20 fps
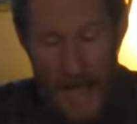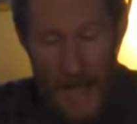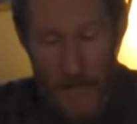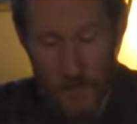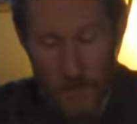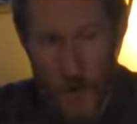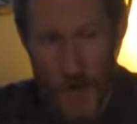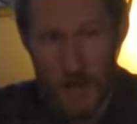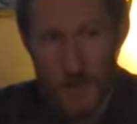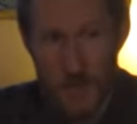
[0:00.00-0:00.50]

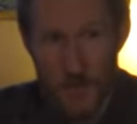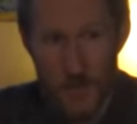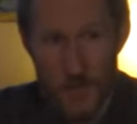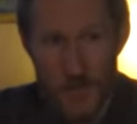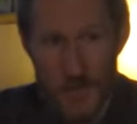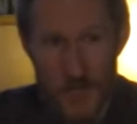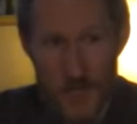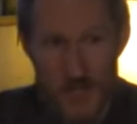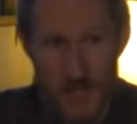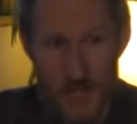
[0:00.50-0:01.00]
I'm rather
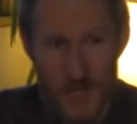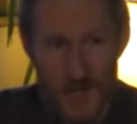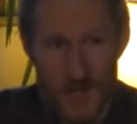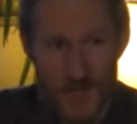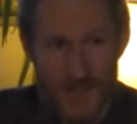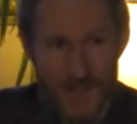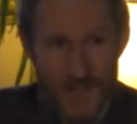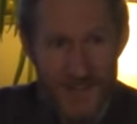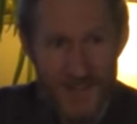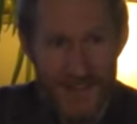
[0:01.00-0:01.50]

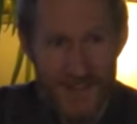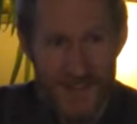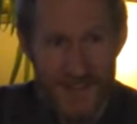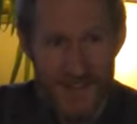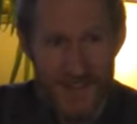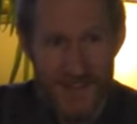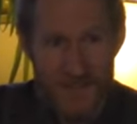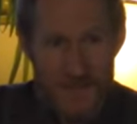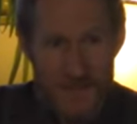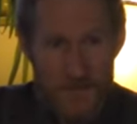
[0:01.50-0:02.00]
reassured
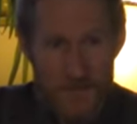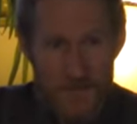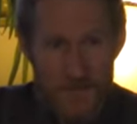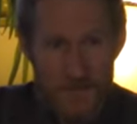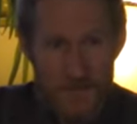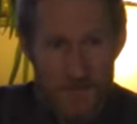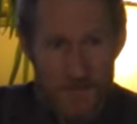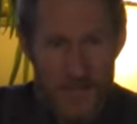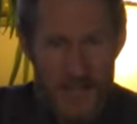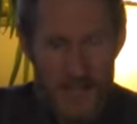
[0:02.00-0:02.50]

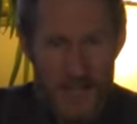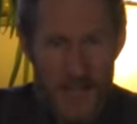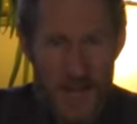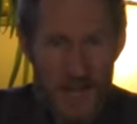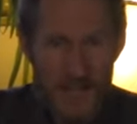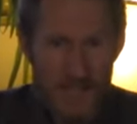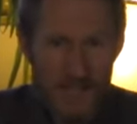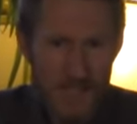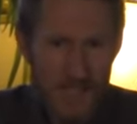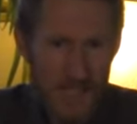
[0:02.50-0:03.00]
that
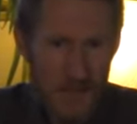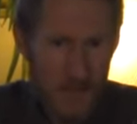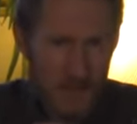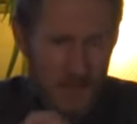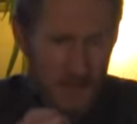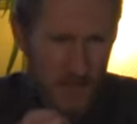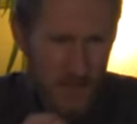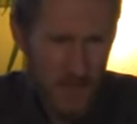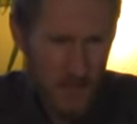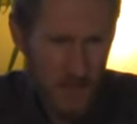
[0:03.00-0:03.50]
God is
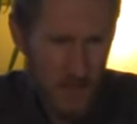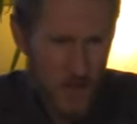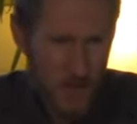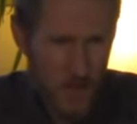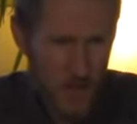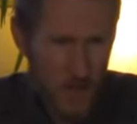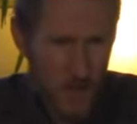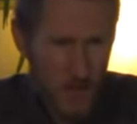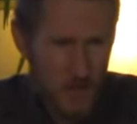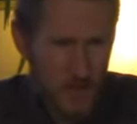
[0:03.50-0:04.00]
keeping
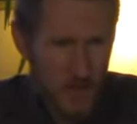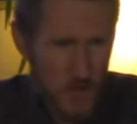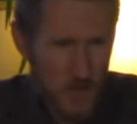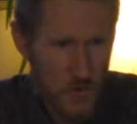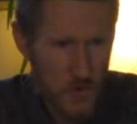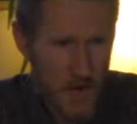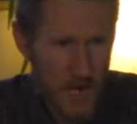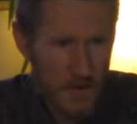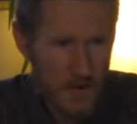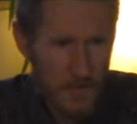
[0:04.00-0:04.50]
such close
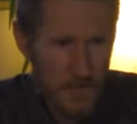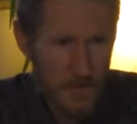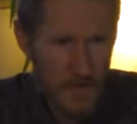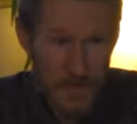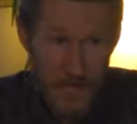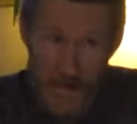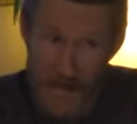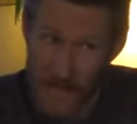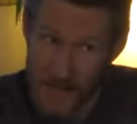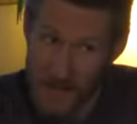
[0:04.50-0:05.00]
track of
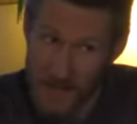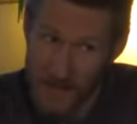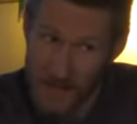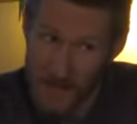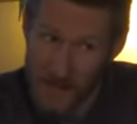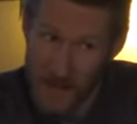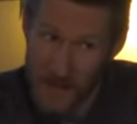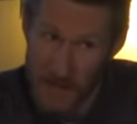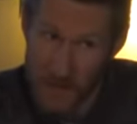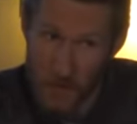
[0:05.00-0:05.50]
me, not in
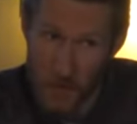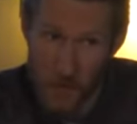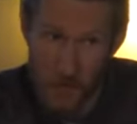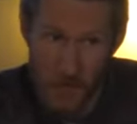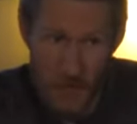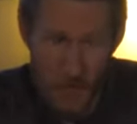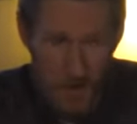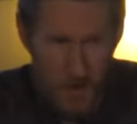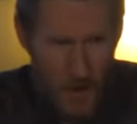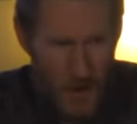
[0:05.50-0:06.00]
this life
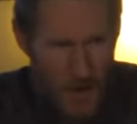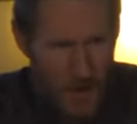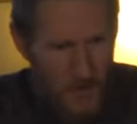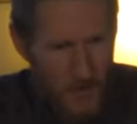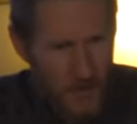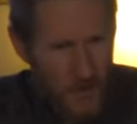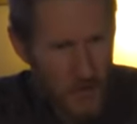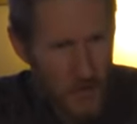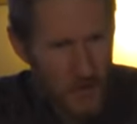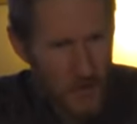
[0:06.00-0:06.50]
only, but
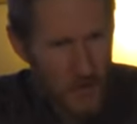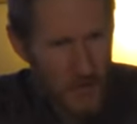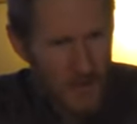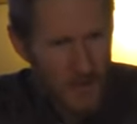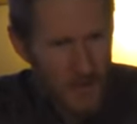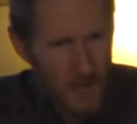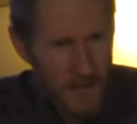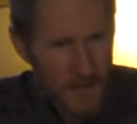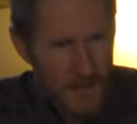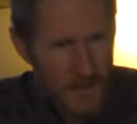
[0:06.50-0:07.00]
also
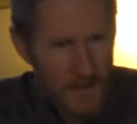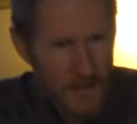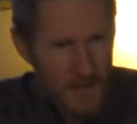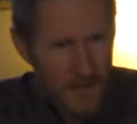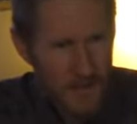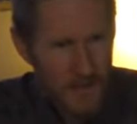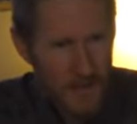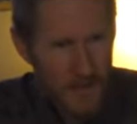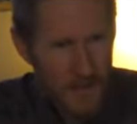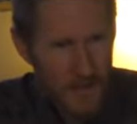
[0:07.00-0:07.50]

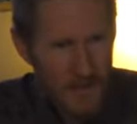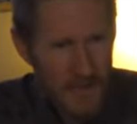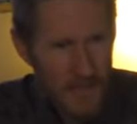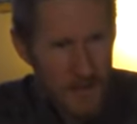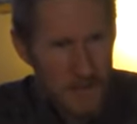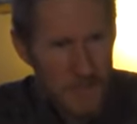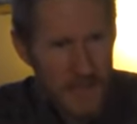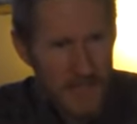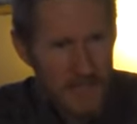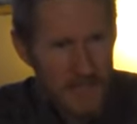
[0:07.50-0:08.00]

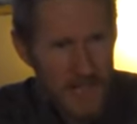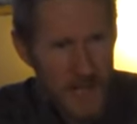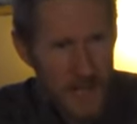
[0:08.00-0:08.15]
in my